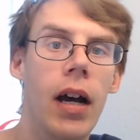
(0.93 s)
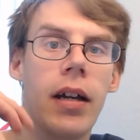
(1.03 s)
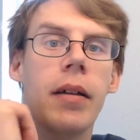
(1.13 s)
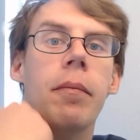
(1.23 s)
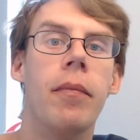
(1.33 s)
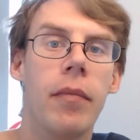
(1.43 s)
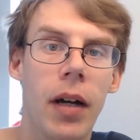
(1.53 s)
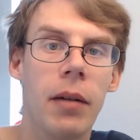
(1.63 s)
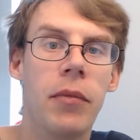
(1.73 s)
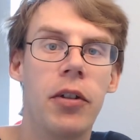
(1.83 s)
Hi,
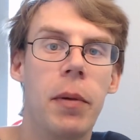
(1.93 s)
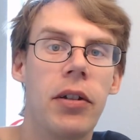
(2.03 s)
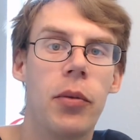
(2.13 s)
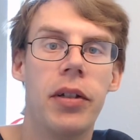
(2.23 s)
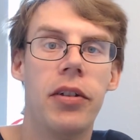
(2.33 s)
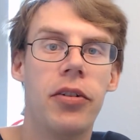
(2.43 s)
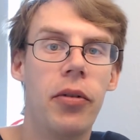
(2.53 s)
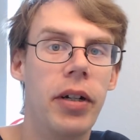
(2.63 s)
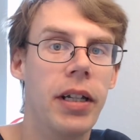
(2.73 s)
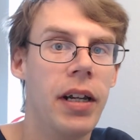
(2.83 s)
I'm the Space Quest
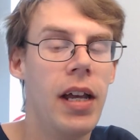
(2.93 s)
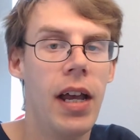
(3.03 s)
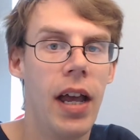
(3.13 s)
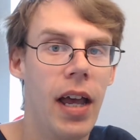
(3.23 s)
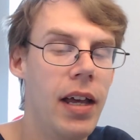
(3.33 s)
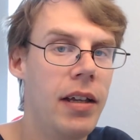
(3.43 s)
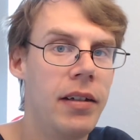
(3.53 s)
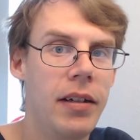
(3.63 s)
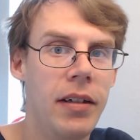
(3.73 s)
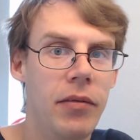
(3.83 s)
Historian,
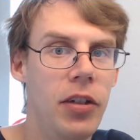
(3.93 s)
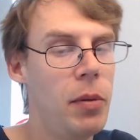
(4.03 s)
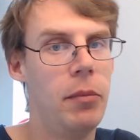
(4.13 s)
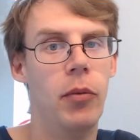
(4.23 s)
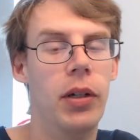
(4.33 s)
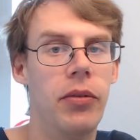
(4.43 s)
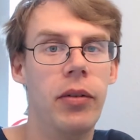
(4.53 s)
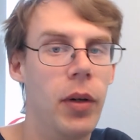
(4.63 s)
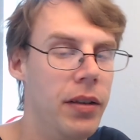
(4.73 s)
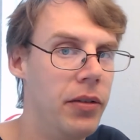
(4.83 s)
and uh, you may be
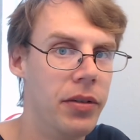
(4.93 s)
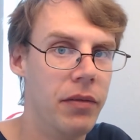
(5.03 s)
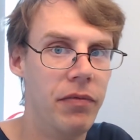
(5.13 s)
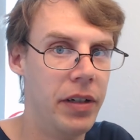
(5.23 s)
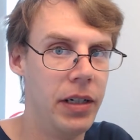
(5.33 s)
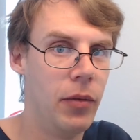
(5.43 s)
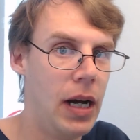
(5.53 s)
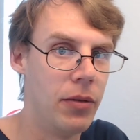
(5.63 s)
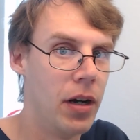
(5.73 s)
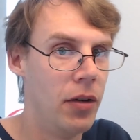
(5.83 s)
wondering why there's a video
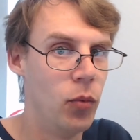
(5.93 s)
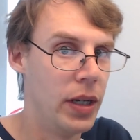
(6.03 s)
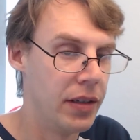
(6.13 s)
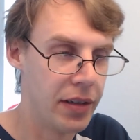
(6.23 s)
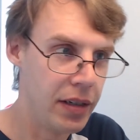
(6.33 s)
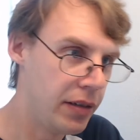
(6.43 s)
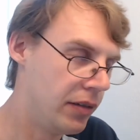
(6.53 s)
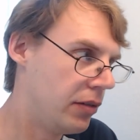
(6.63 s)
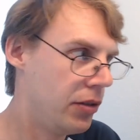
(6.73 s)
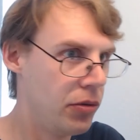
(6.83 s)
out on
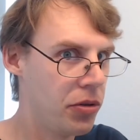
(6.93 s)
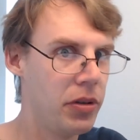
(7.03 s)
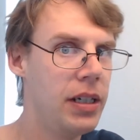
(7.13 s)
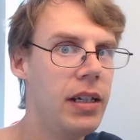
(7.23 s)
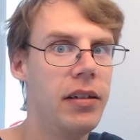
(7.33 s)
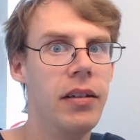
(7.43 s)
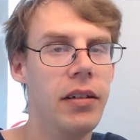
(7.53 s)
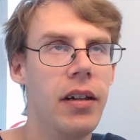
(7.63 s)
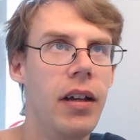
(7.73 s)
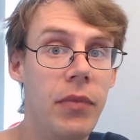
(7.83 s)
Wednesdays. There usually
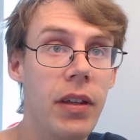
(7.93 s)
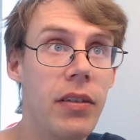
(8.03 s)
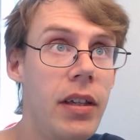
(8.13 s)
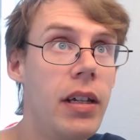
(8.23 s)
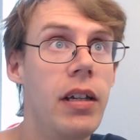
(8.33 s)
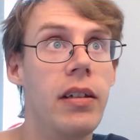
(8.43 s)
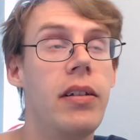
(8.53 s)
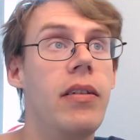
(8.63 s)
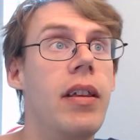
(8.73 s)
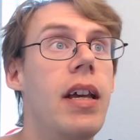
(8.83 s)
isn't. The thing
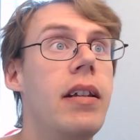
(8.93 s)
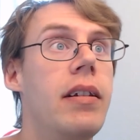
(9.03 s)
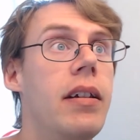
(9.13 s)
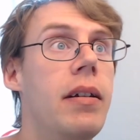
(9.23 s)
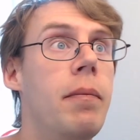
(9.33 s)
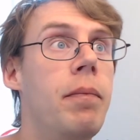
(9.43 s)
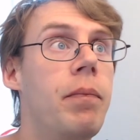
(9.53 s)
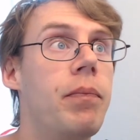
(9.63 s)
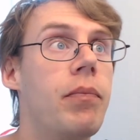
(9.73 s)
is that, um,